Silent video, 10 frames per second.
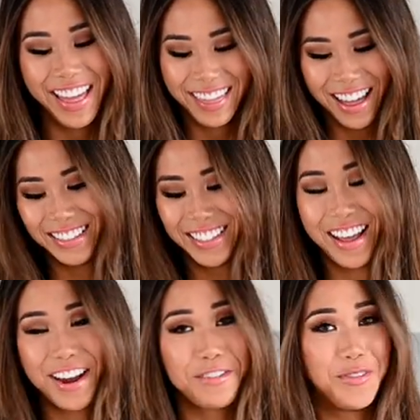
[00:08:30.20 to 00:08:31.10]
That's
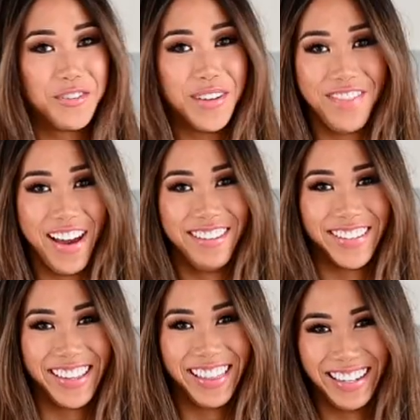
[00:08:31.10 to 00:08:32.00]
like one of my
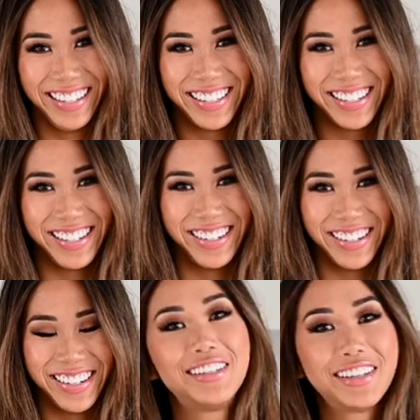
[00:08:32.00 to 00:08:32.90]
favorite things to
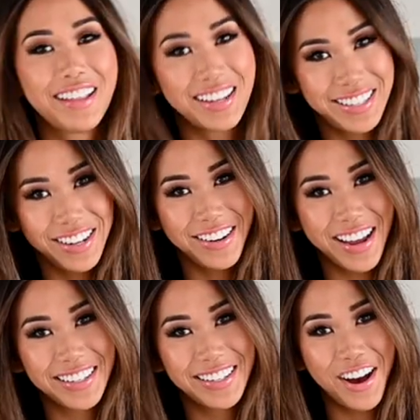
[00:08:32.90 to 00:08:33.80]
do. Until I see you
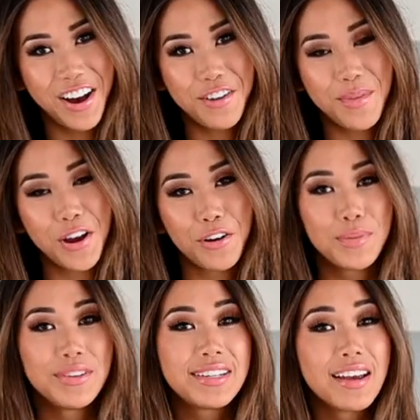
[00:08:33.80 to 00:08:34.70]
next time, I hope
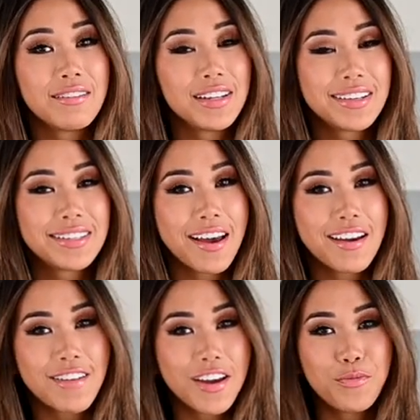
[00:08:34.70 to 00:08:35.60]
you stay really
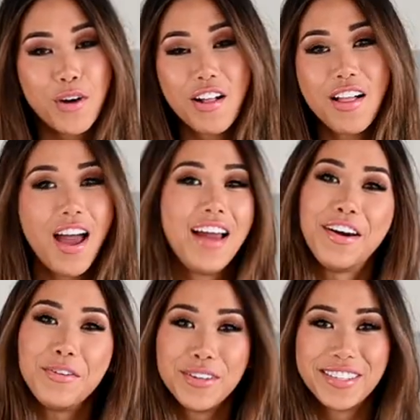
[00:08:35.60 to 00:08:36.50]
safe and well, and
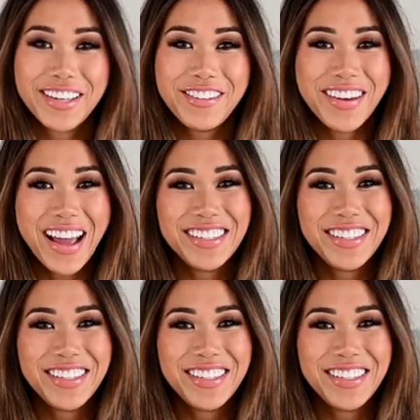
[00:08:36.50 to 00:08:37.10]
I will see you again